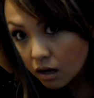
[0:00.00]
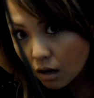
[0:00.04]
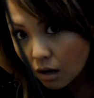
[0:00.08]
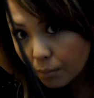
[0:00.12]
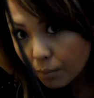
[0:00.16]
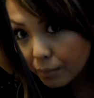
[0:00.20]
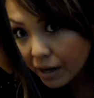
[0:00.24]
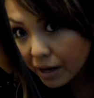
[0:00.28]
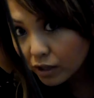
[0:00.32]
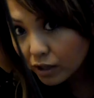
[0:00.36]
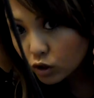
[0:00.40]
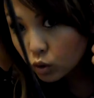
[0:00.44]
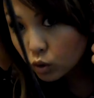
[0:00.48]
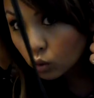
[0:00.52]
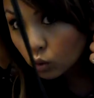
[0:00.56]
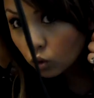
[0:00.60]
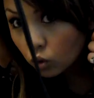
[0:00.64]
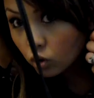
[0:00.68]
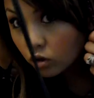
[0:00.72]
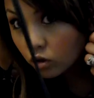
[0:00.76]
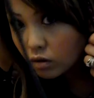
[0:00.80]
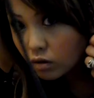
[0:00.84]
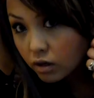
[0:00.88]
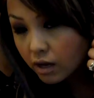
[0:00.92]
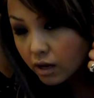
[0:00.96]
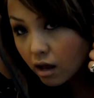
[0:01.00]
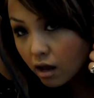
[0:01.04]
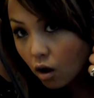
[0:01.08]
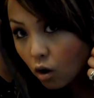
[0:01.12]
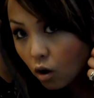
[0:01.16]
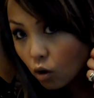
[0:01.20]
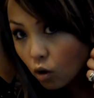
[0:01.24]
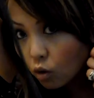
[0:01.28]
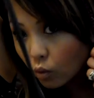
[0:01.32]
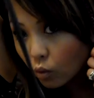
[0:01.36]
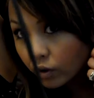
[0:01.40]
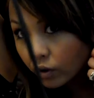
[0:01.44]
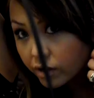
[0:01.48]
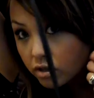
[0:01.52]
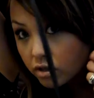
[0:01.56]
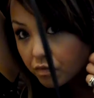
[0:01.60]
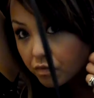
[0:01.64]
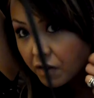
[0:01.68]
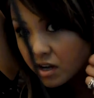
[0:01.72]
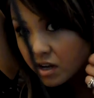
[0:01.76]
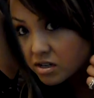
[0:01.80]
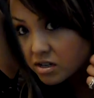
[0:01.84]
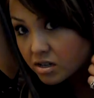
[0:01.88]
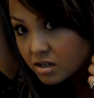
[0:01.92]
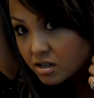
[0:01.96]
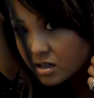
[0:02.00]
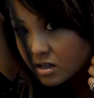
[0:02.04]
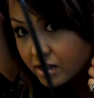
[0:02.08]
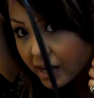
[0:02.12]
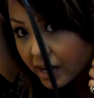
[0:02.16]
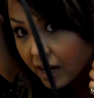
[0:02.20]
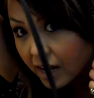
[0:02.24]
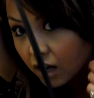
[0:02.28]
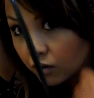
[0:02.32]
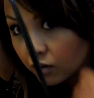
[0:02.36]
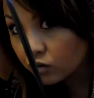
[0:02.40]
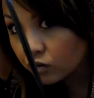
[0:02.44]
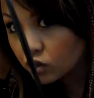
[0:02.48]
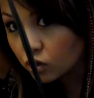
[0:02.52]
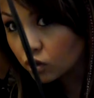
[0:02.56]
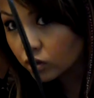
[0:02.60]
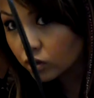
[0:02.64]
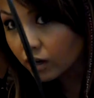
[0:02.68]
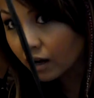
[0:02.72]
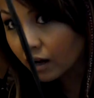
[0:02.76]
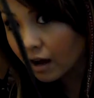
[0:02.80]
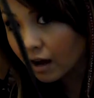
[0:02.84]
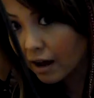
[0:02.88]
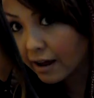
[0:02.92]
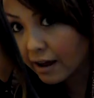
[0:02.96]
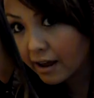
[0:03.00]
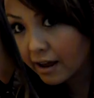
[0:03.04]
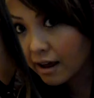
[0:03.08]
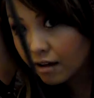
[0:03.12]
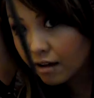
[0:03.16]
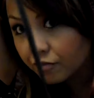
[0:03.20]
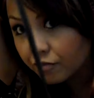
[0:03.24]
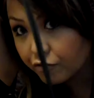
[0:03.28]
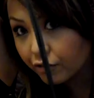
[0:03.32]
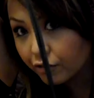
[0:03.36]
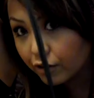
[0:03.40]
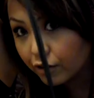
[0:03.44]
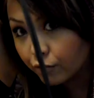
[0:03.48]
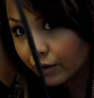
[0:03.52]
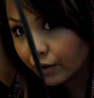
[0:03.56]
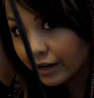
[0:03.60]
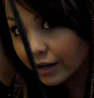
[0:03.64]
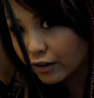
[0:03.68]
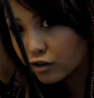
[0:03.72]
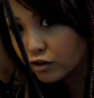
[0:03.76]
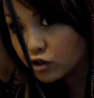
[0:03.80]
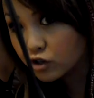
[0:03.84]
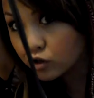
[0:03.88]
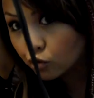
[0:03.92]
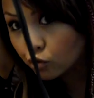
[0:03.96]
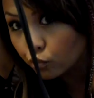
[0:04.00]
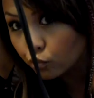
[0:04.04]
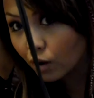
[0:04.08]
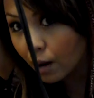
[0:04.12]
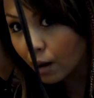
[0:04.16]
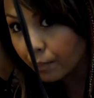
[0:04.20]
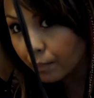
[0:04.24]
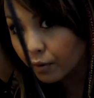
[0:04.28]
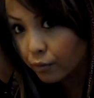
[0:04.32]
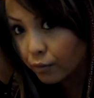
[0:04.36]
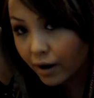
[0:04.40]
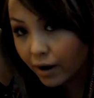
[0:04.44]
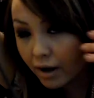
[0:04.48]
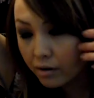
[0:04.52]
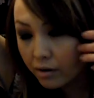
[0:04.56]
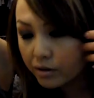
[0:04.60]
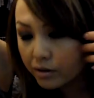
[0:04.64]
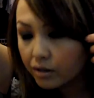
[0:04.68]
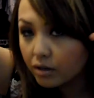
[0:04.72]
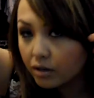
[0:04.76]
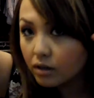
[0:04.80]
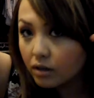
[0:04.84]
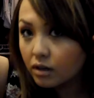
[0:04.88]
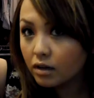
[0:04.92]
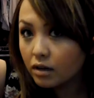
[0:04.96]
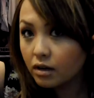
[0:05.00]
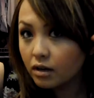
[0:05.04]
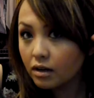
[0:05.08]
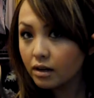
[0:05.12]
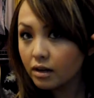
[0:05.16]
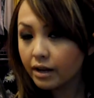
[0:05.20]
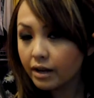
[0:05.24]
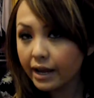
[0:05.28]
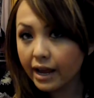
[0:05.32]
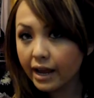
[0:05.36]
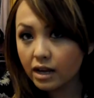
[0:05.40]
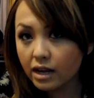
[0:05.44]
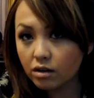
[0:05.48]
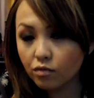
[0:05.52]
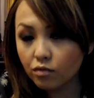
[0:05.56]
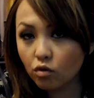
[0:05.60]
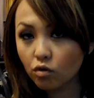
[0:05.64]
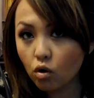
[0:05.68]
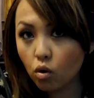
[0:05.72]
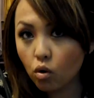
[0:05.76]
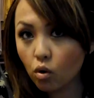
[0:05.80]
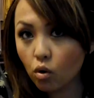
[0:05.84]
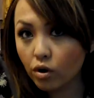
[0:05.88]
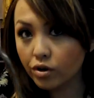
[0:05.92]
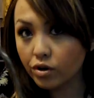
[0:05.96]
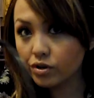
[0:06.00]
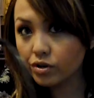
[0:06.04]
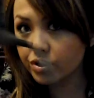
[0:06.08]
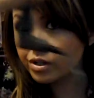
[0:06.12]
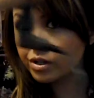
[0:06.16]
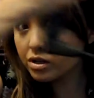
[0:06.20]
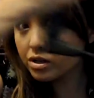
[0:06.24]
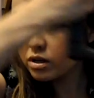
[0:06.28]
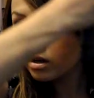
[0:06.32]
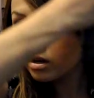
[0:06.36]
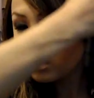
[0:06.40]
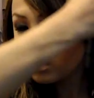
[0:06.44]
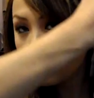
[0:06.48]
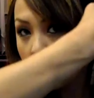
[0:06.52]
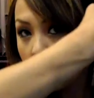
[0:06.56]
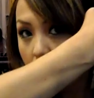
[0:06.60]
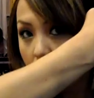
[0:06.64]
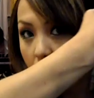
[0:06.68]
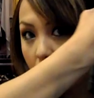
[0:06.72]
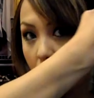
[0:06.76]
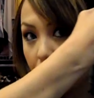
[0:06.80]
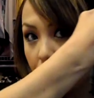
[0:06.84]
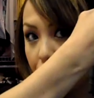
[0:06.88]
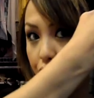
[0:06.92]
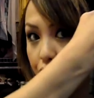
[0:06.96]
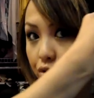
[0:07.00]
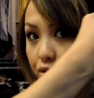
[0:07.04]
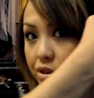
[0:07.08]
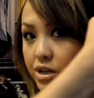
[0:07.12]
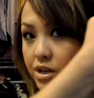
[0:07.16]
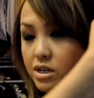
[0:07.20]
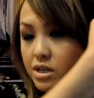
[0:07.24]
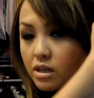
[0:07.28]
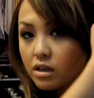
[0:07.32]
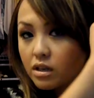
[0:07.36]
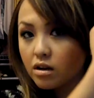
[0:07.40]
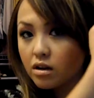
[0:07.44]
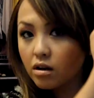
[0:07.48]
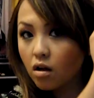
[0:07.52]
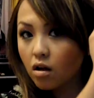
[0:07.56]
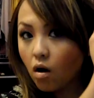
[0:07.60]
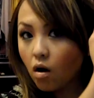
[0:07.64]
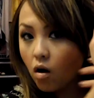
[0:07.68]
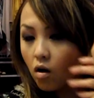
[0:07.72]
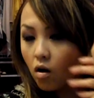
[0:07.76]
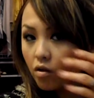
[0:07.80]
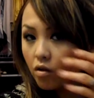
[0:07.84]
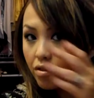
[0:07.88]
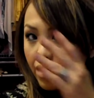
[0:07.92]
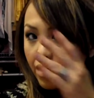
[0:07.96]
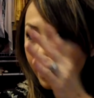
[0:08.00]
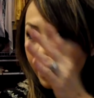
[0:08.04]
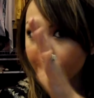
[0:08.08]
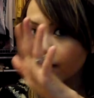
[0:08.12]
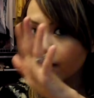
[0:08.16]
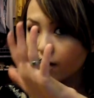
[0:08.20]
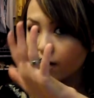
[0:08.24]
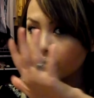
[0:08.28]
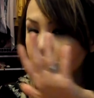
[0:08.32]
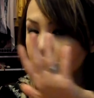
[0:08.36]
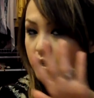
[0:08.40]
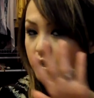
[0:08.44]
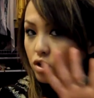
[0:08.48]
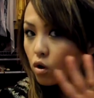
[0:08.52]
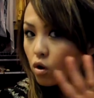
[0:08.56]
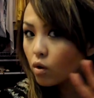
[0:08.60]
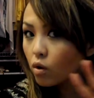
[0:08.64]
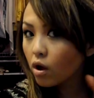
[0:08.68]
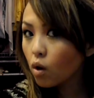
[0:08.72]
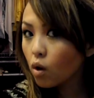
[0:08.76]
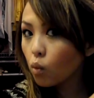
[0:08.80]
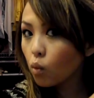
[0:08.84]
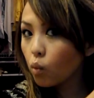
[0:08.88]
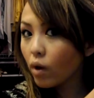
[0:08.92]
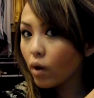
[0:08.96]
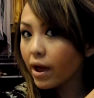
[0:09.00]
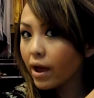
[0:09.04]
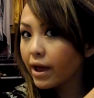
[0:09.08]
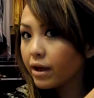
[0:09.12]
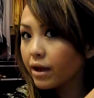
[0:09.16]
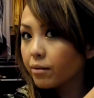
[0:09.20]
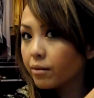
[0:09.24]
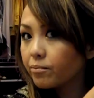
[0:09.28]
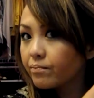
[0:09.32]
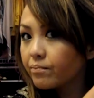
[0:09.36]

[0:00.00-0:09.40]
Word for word: My tool always faces down so that I have free range to wrap around. And of course, um, for this look, all the hair is going away.